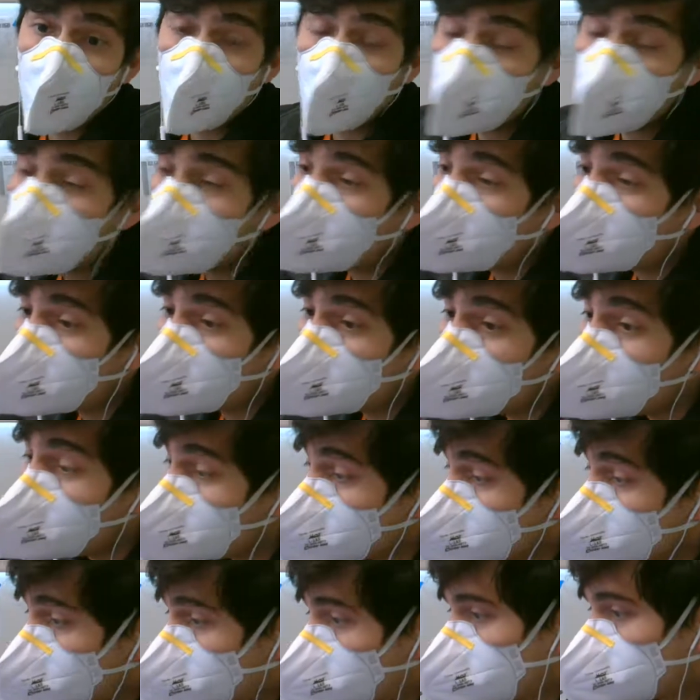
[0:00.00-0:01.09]
Would you
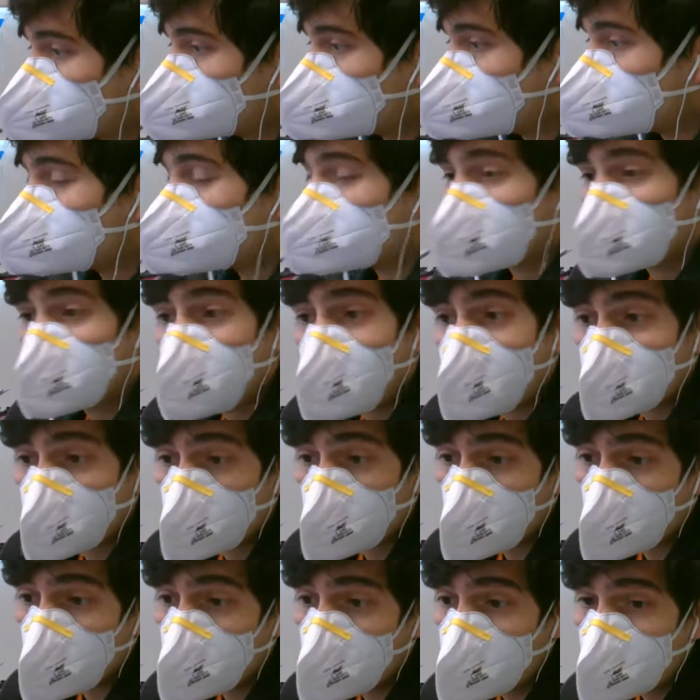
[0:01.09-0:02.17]
please choose a
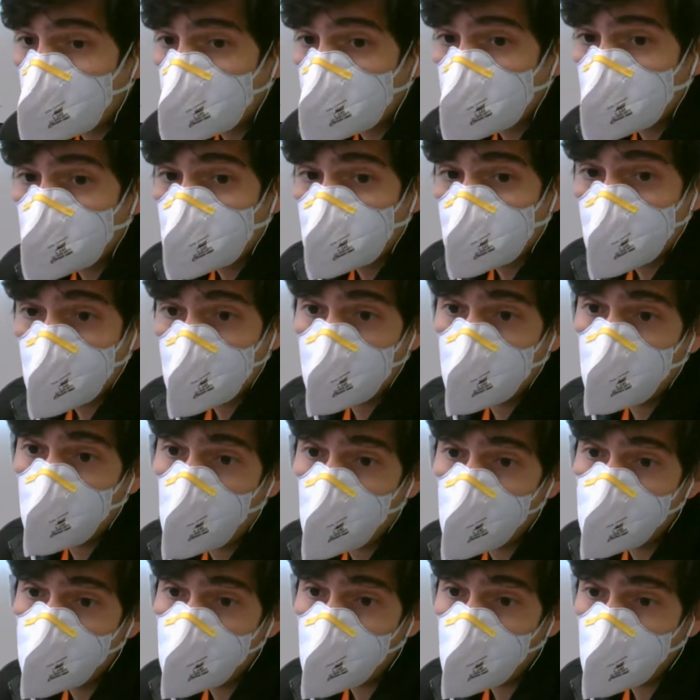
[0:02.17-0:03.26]
category and a
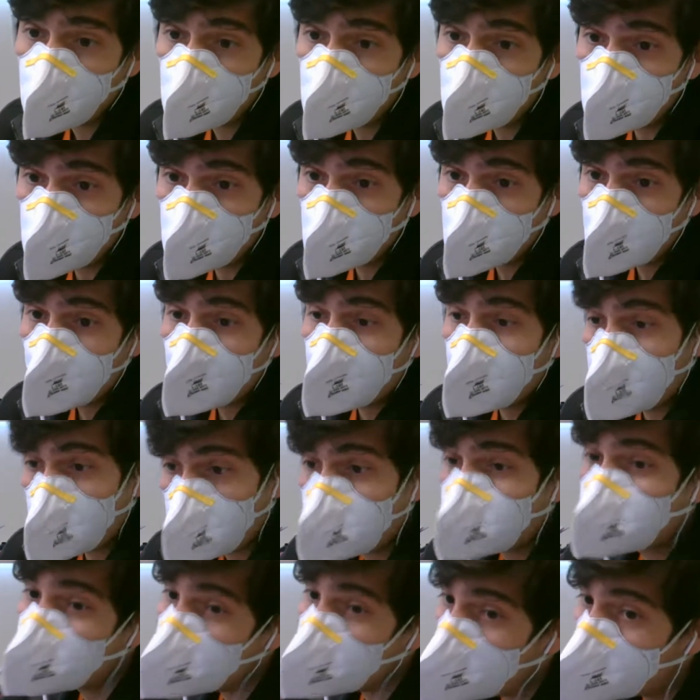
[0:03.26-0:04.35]
point value, and
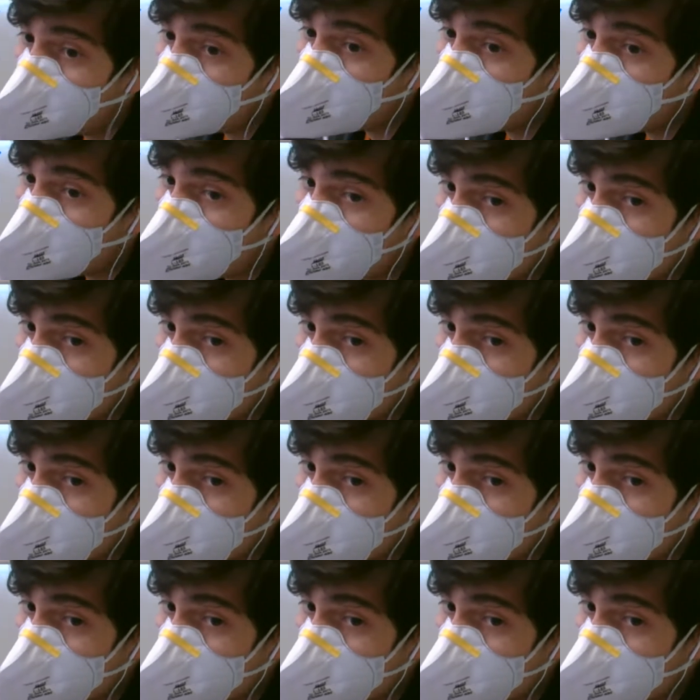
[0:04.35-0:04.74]
then tell me what